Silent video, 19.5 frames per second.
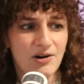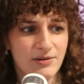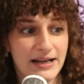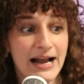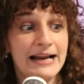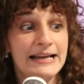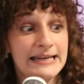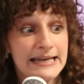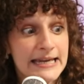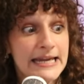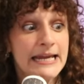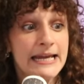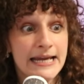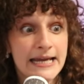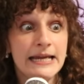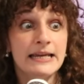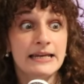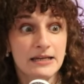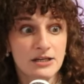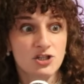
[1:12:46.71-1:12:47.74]
Like I
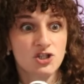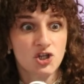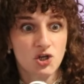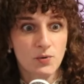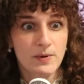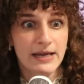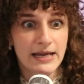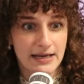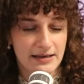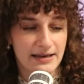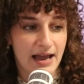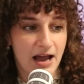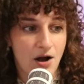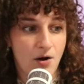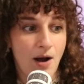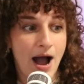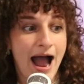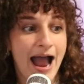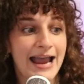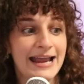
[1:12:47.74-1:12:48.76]
need to eat now.
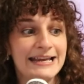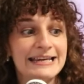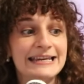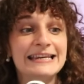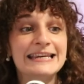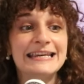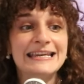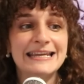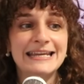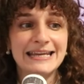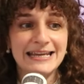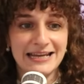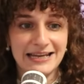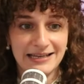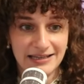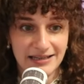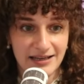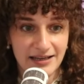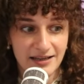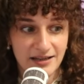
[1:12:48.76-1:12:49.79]
I
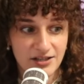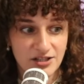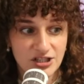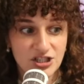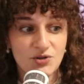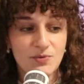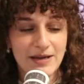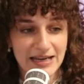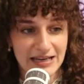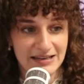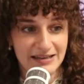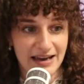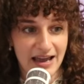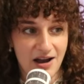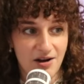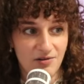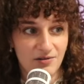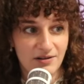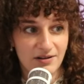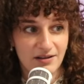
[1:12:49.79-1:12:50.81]
need to eat
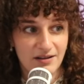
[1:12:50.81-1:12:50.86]
now.